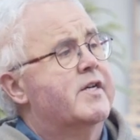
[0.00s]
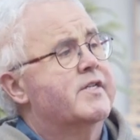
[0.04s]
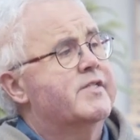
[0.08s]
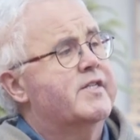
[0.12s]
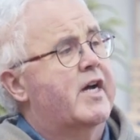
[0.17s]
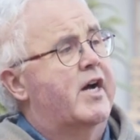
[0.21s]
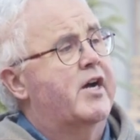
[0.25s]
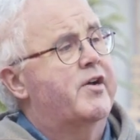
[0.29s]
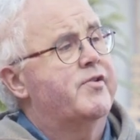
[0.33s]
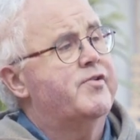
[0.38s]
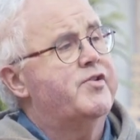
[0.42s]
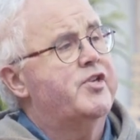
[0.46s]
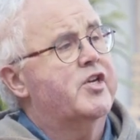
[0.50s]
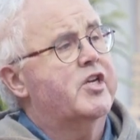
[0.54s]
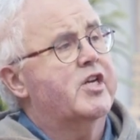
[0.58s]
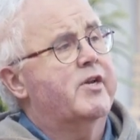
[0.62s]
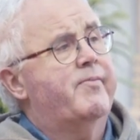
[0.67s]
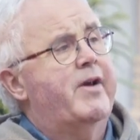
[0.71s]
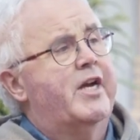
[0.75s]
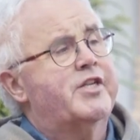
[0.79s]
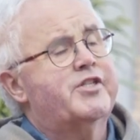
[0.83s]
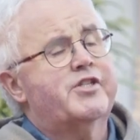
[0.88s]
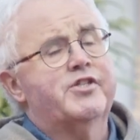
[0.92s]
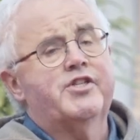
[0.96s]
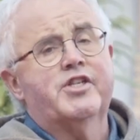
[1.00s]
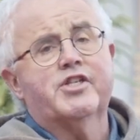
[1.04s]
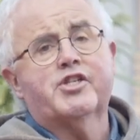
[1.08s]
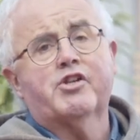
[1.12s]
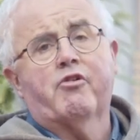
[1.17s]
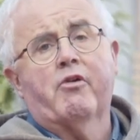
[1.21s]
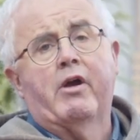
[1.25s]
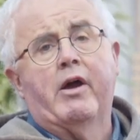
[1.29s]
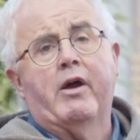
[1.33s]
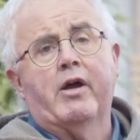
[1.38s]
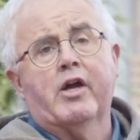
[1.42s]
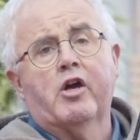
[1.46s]
So you can imagine this
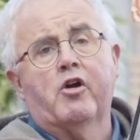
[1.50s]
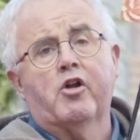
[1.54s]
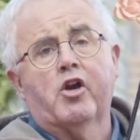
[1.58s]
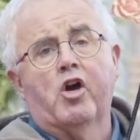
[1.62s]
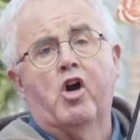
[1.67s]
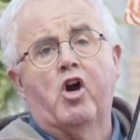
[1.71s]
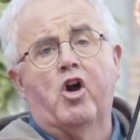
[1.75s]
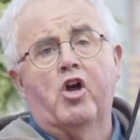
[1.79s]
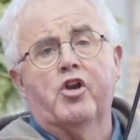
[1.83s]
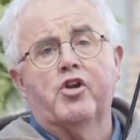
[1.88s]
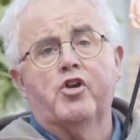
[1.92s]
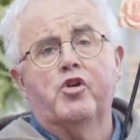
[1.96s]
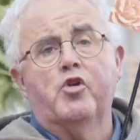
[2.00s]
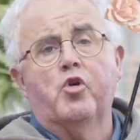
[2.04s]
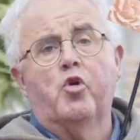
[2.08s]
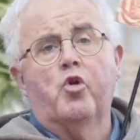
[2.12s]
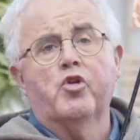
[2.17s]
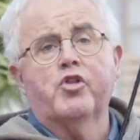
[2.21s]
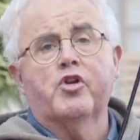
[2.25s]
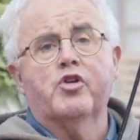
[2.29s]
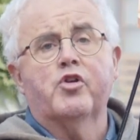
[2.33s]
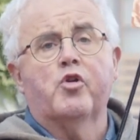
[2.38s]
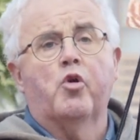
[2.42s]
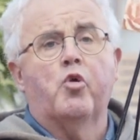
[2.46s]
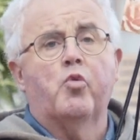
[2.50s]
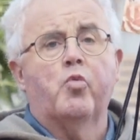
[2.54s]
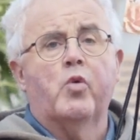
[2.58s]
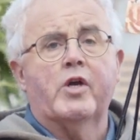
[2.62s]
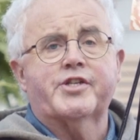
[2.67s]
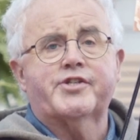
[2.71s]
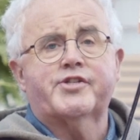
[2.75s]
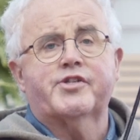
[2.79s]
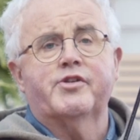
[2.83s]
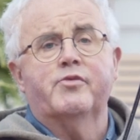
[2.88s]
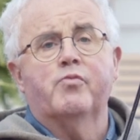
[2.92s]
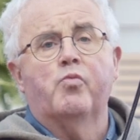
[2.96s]
growing on a hot northern or
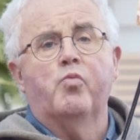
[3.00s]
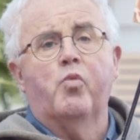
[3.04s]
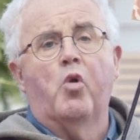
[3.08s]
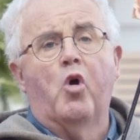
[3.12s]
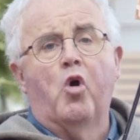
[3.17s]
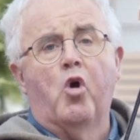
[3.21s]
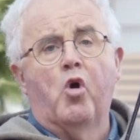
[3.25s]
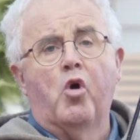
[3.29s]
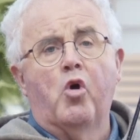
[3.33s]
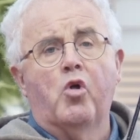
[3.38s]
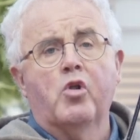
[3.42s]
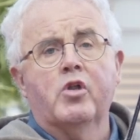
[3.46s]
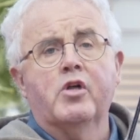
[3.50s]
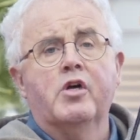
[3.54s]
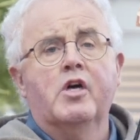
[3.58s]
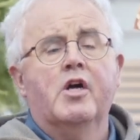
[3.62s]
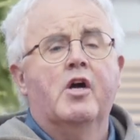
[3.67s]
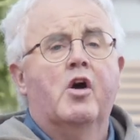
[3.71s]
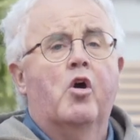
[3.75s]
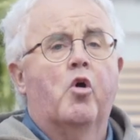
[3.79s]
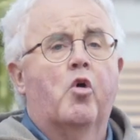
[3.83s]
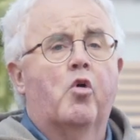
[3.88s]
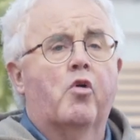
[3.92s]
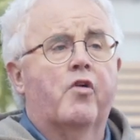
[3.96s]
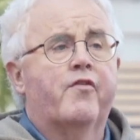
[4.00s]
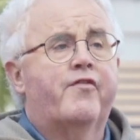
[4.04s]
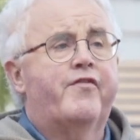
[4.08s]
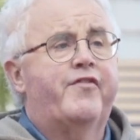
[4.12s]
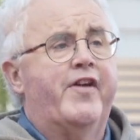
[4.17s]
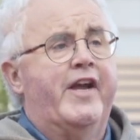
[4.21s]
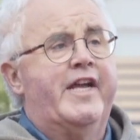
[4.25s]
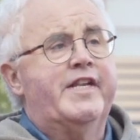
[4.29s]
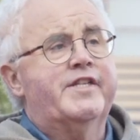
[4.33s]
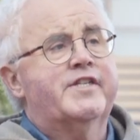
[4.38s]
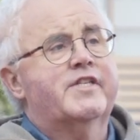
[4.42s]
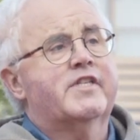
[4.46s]
western wall or a
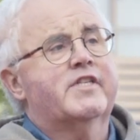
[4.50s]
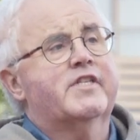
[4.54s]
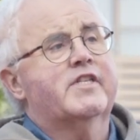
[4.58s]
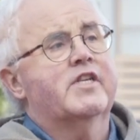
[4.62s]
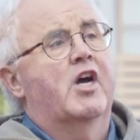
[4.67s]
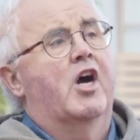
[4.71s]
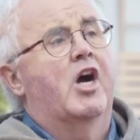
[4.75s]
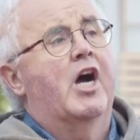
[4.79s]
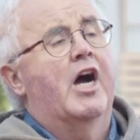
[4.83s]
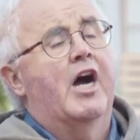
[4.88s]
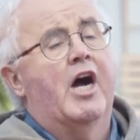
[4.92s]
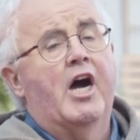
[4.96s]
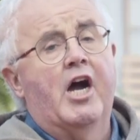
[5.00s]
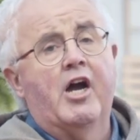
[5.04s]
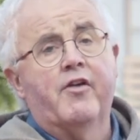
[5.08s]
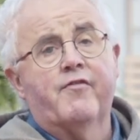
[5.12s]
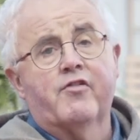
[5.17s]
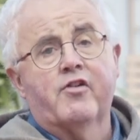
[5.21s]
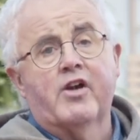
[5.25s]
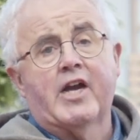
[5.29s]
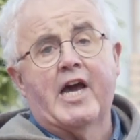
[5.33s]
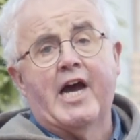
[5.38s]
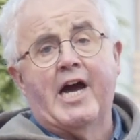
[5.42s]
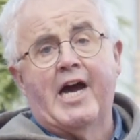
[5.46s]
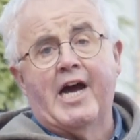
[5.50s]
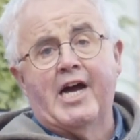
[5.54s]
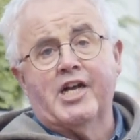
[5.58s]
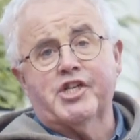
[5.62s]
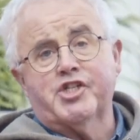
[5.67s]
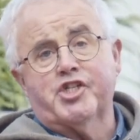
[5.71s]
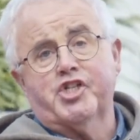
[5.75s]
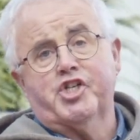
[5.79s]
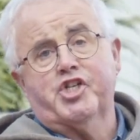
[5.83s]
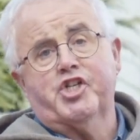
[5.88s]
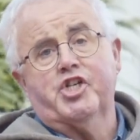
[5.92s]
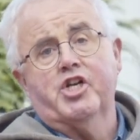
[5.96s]
fence, over an
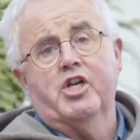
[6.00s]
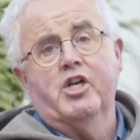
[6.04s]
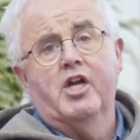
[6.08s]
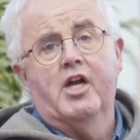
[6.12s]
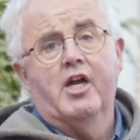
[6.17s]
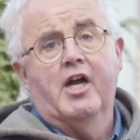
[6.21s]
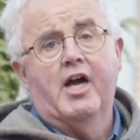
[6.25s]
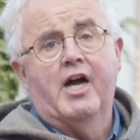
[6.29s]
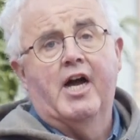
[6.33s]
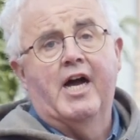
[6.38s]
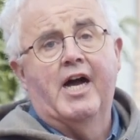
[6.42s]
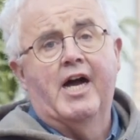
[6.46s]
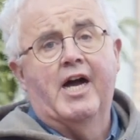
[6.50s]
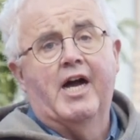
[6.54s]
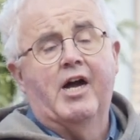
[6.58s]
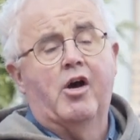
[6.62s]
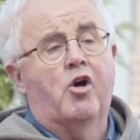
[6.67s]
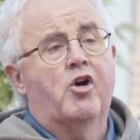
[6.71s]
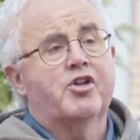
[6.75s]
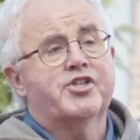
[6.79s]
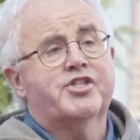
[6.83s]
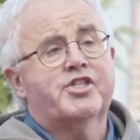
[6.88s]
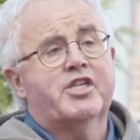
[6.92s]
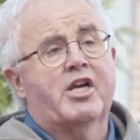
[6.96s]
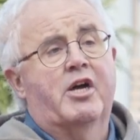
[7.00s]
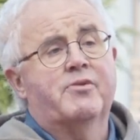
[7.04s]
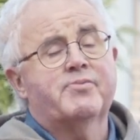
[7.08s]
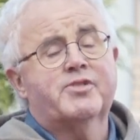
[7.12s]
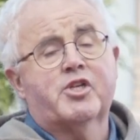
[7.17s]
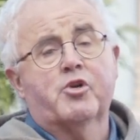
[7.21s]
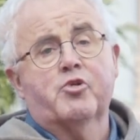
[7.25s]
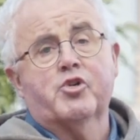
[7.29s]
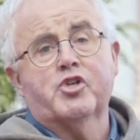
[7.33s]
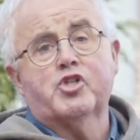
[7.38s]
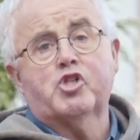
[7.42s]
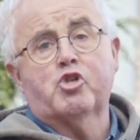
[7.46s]
arch, on some
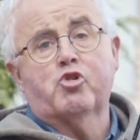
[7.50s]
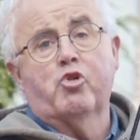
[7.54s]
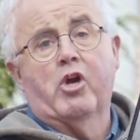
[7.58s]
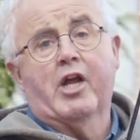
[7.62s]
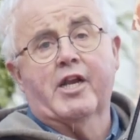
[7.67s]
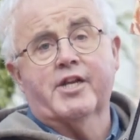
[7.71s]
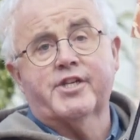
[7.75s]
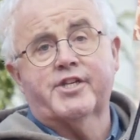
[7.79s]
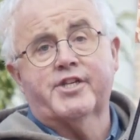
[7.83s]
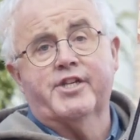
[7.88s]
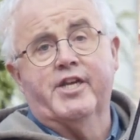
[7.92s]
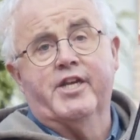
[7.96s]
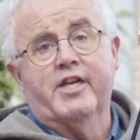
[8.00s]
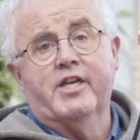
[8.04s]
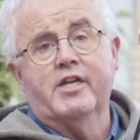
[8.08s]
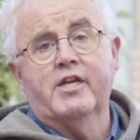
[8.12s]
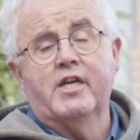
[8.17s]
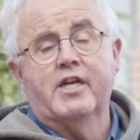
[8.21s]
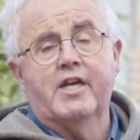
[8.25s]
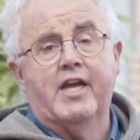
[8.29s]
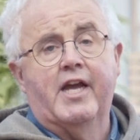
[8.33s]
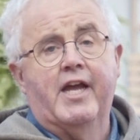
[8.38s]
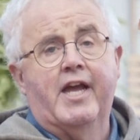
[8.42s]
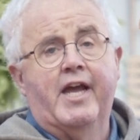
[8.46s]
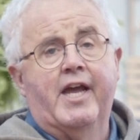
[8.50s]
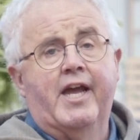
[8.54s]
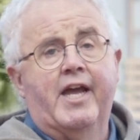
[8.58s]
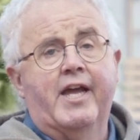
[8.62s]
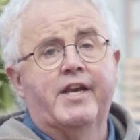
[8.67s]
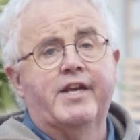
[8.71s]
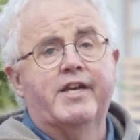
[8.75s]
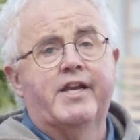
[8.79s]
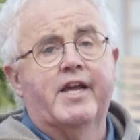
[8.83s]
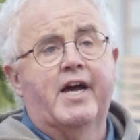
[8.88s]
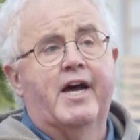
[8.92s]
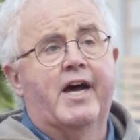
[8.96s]
sort of trellising,
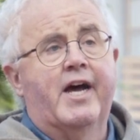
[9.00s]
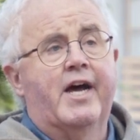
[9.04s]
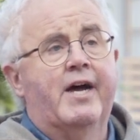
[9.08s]
and